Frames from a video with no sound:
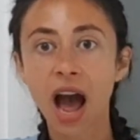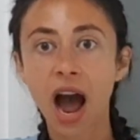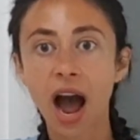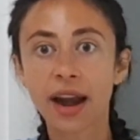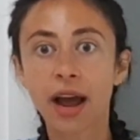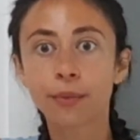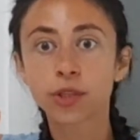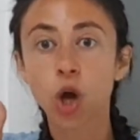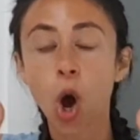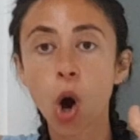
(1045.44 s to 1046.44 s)
And I was
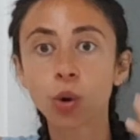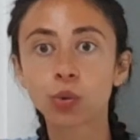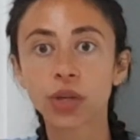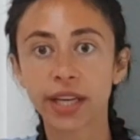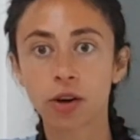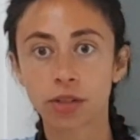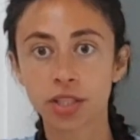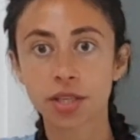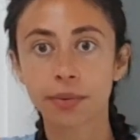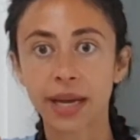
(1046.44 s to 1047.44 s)
holding on
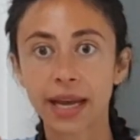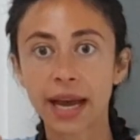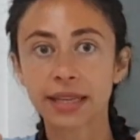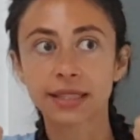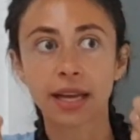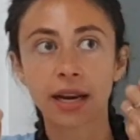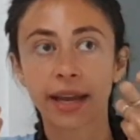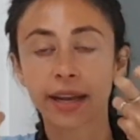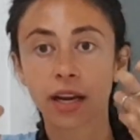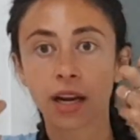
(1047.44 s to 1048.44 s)
to it as
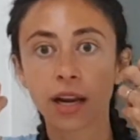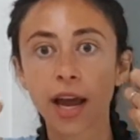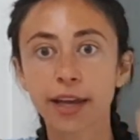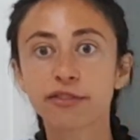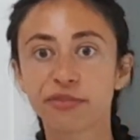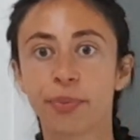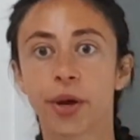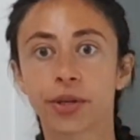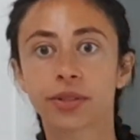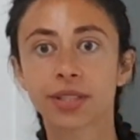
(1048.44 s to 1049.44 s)
like a
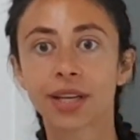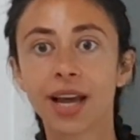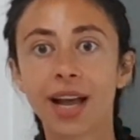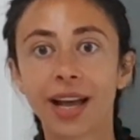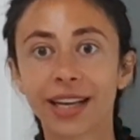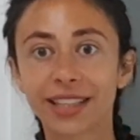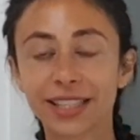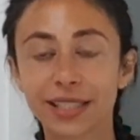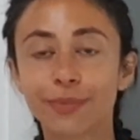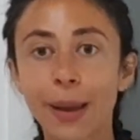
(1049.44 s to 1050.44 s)
lifeboat. Like, this
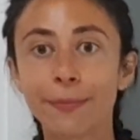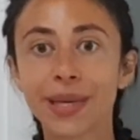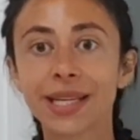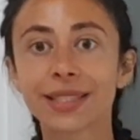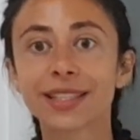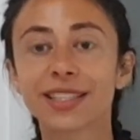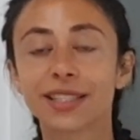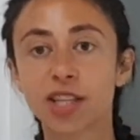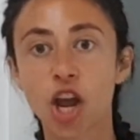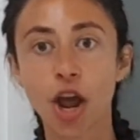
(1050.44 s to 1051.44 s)
is my means, this is
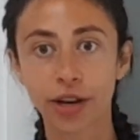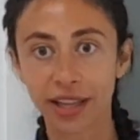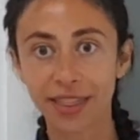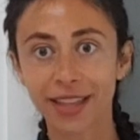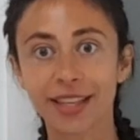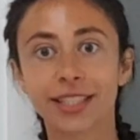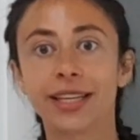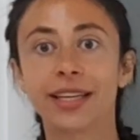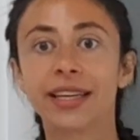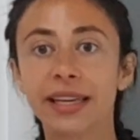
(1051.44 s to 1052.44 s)
the only thing that's going
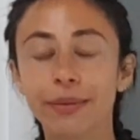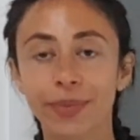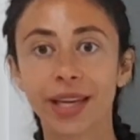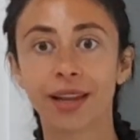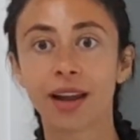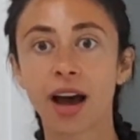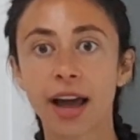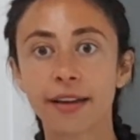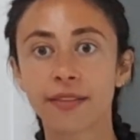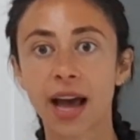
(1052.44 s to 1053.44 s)
to keep me alive.